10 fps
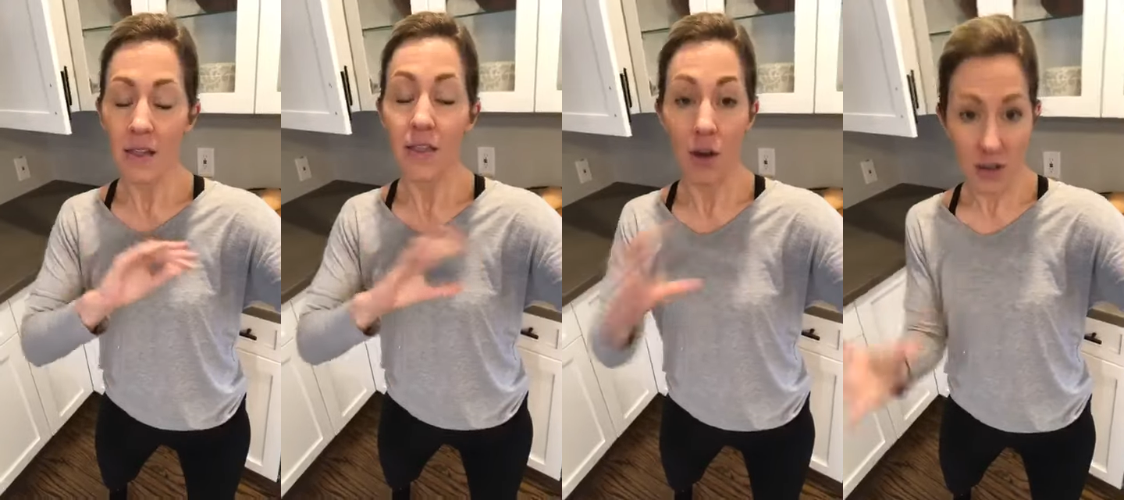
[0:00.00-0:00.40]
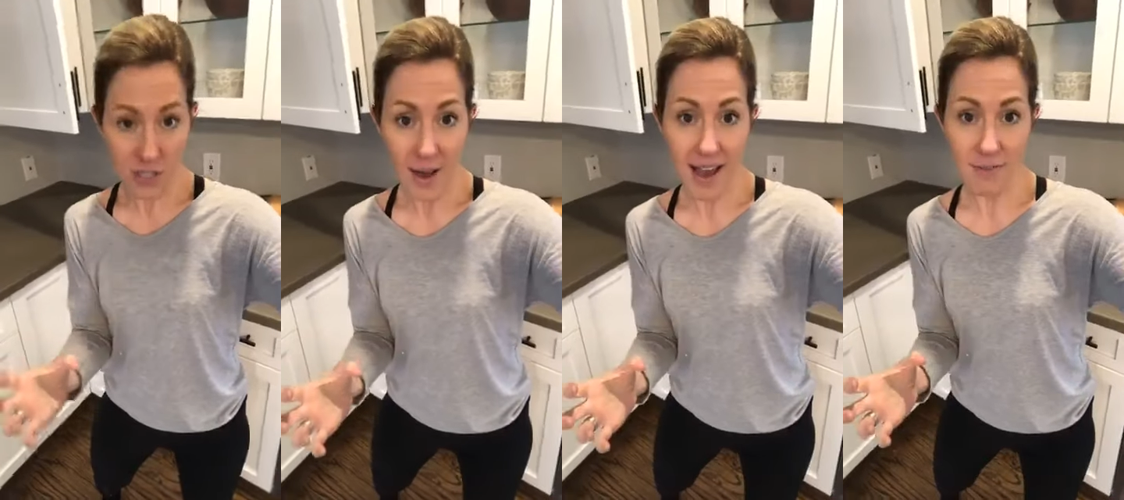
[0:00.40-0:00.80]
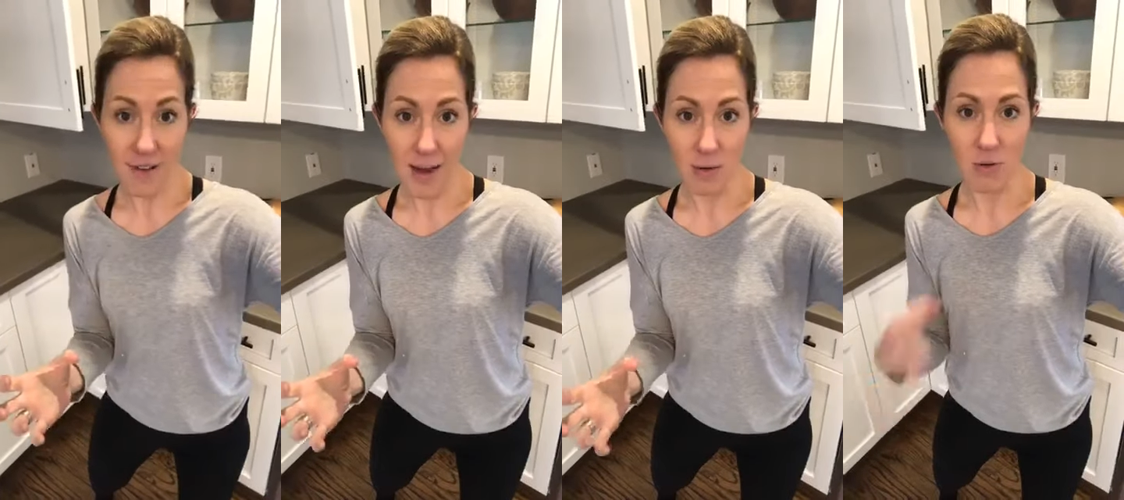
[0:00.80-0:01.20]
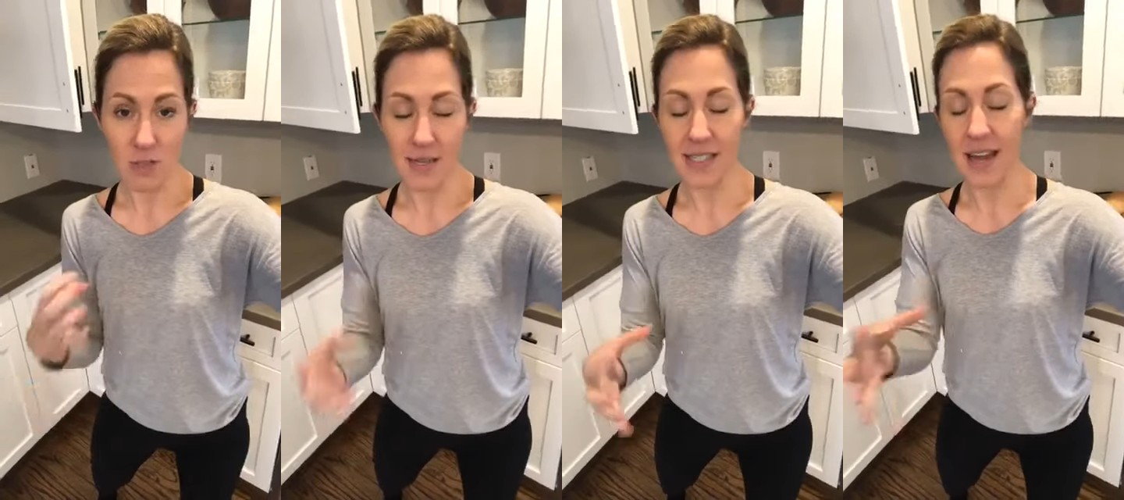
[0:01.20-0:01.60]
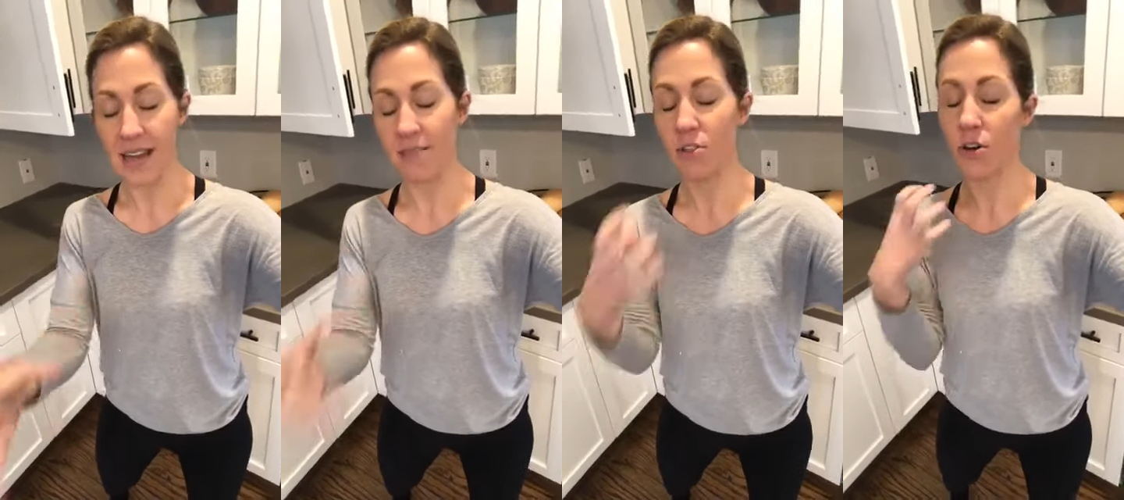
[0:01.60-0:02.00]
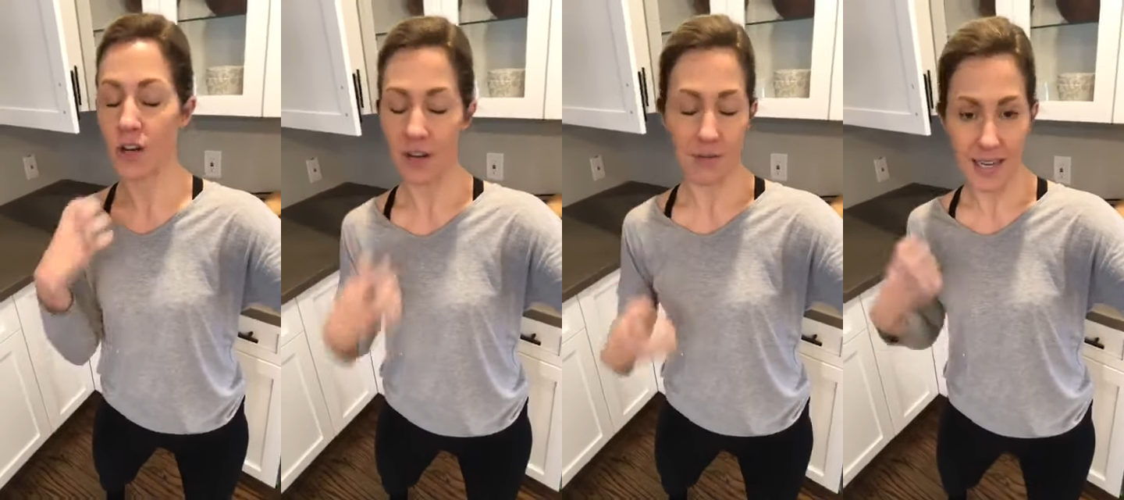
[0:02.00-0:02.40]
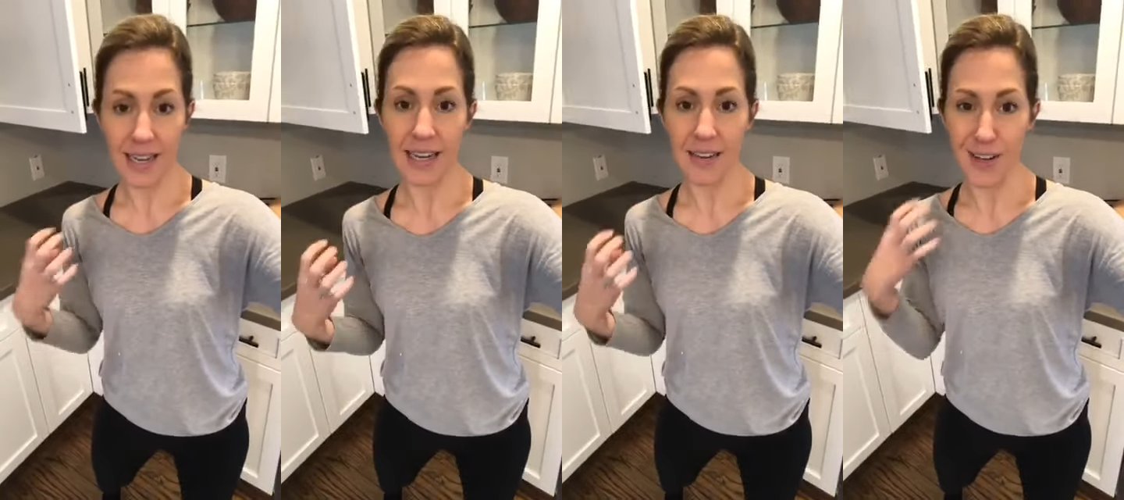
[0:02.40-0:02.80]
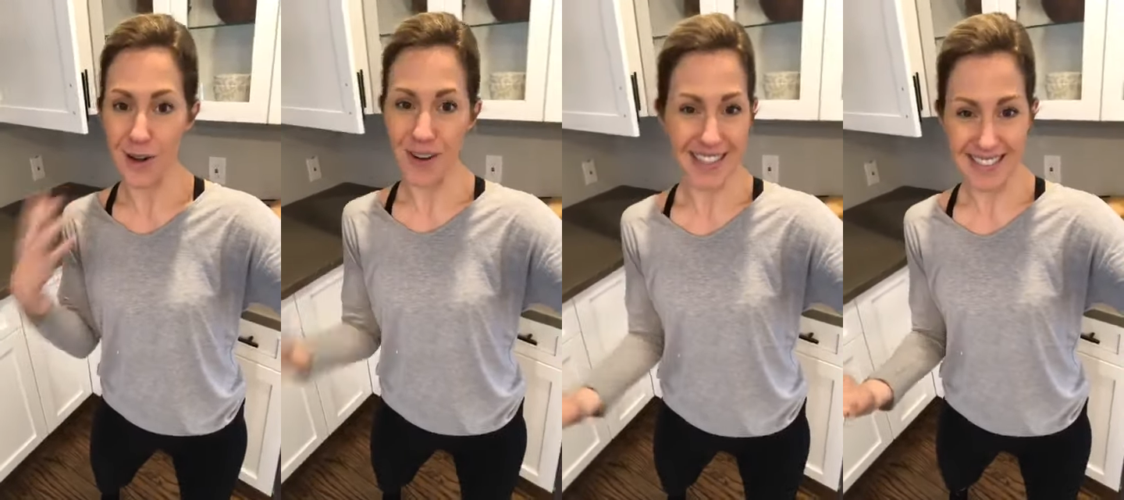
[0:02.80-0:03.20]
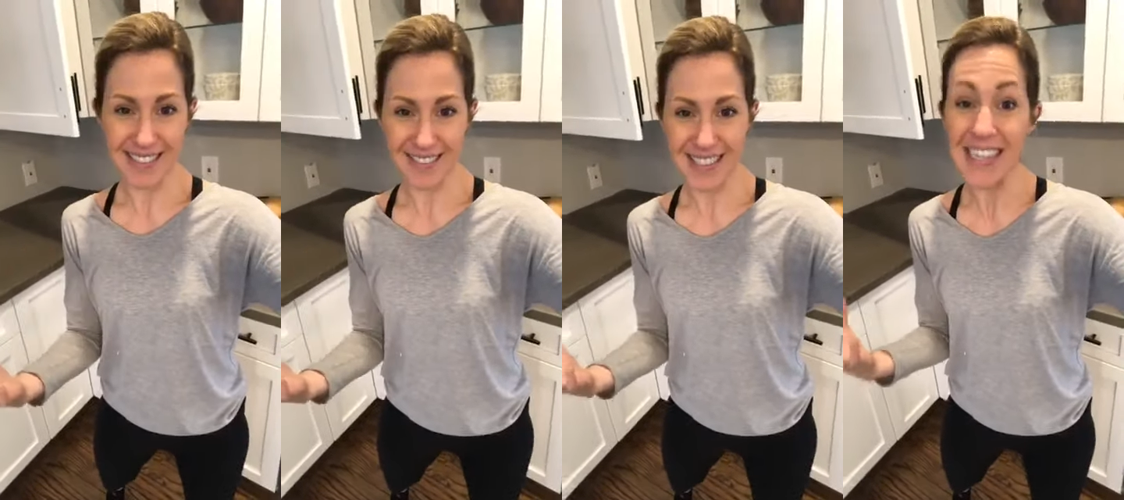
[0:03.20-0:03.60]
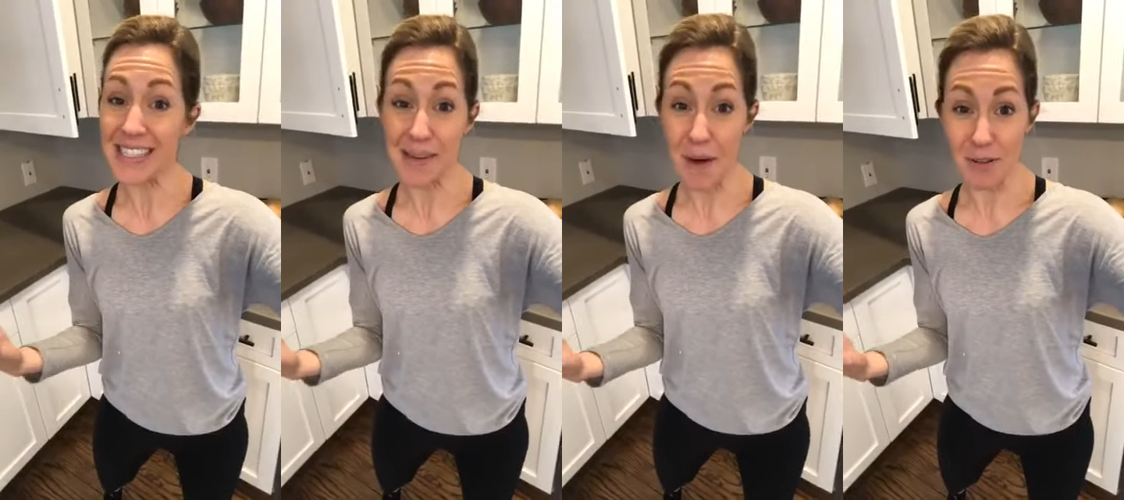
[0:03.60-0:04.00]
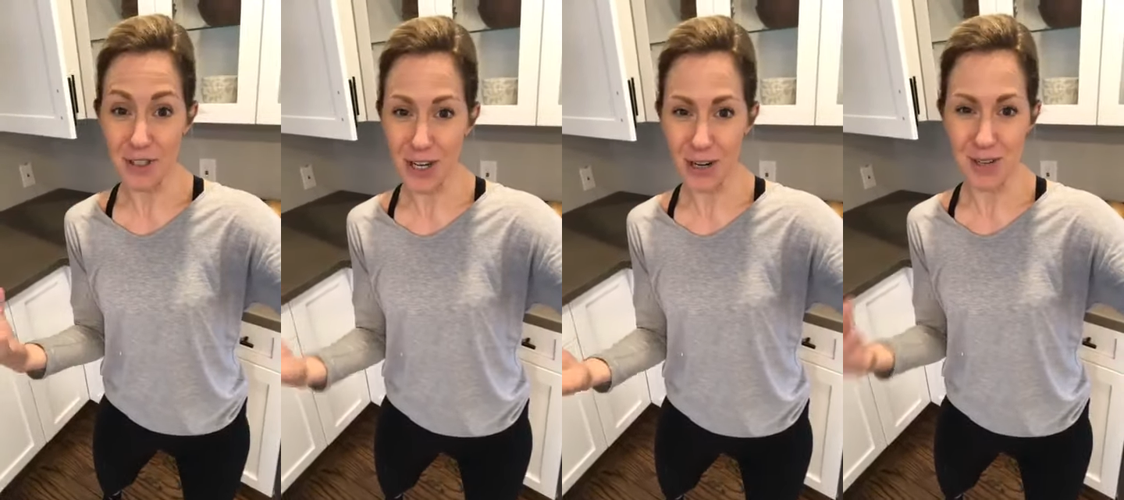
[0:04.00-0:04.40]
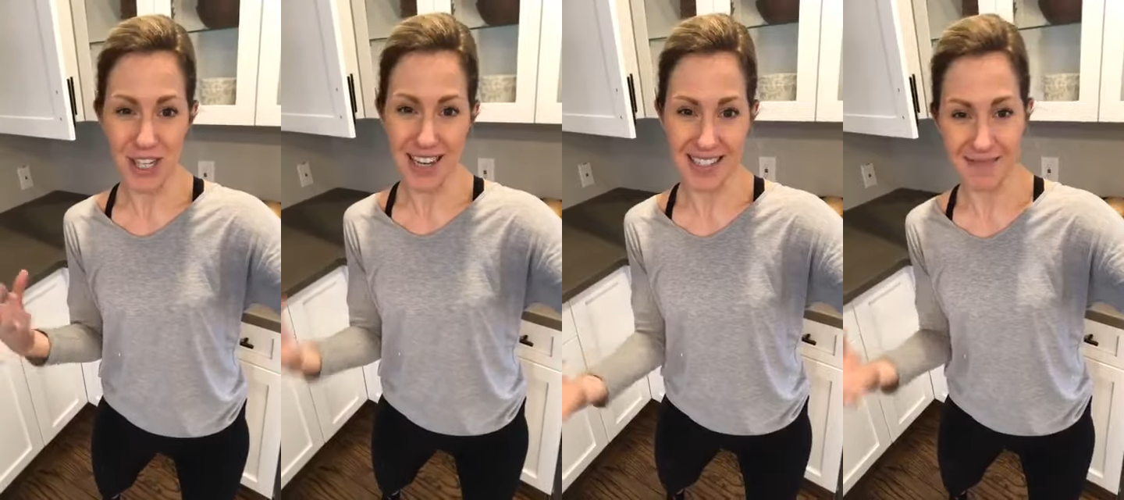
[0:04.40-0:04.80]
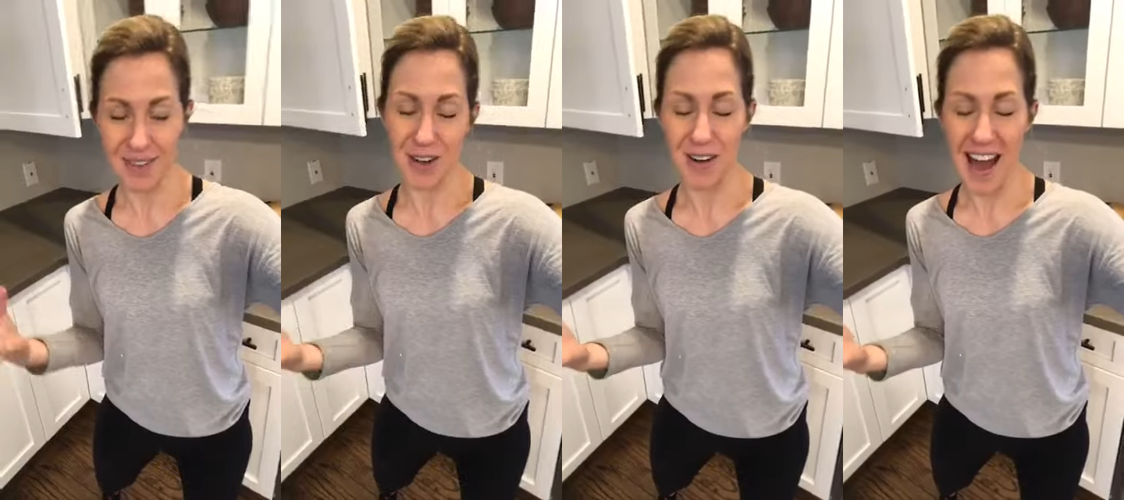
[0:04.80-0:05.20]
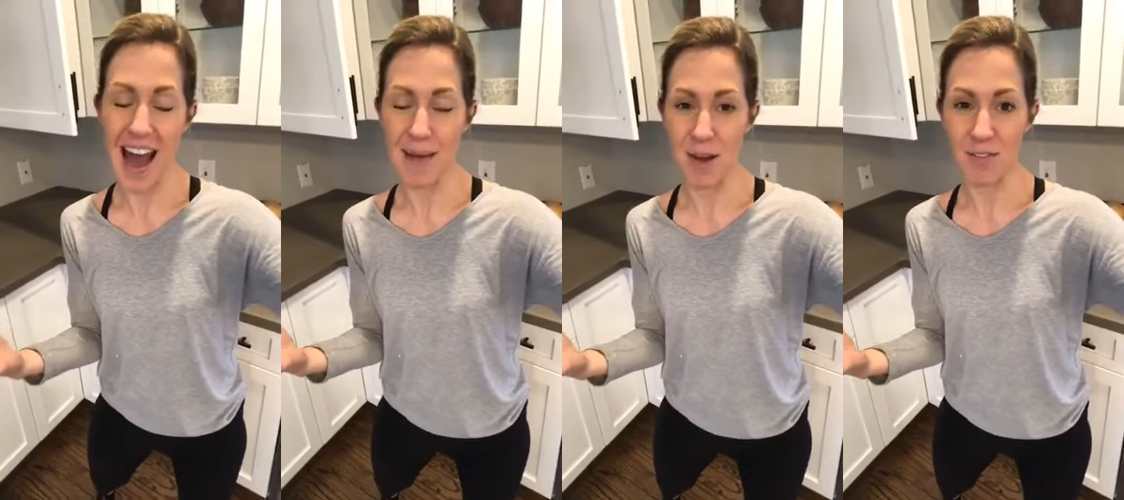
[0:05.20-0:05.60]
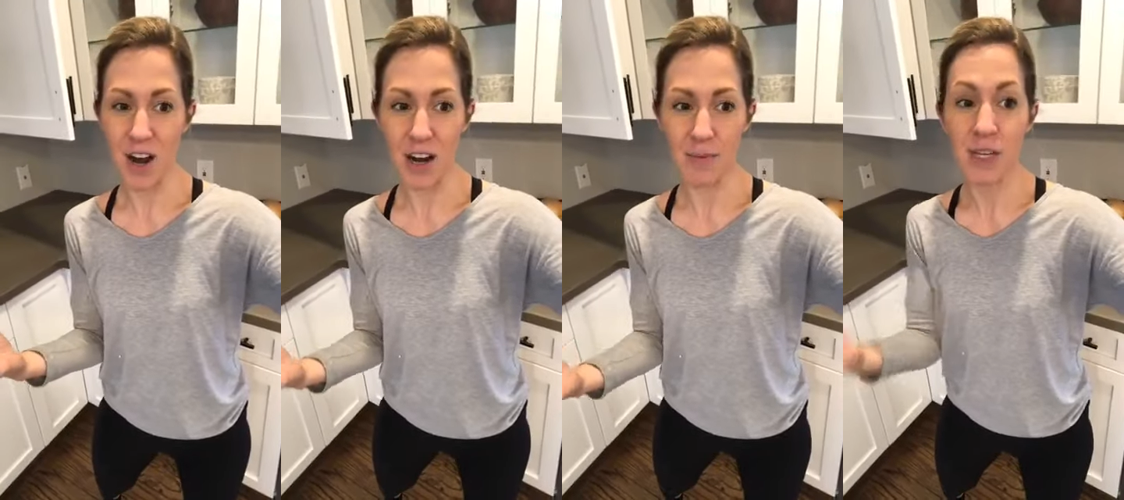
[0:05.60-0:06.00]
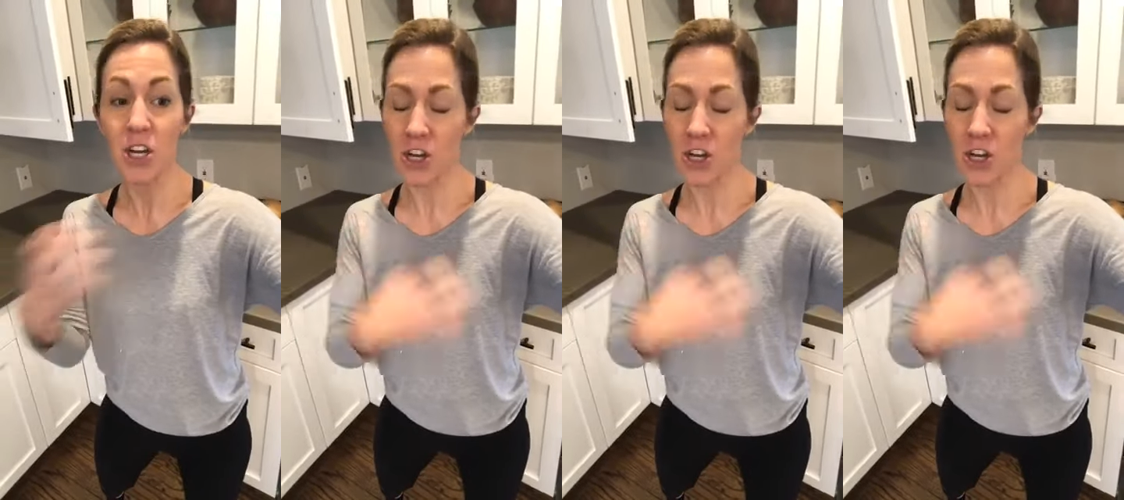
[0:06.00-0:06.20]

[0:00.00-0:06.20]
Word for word: They're also high in fiber, which means that even though you're eating, you know, a decent amount of sugar, which has, you know, a high amount of carbs,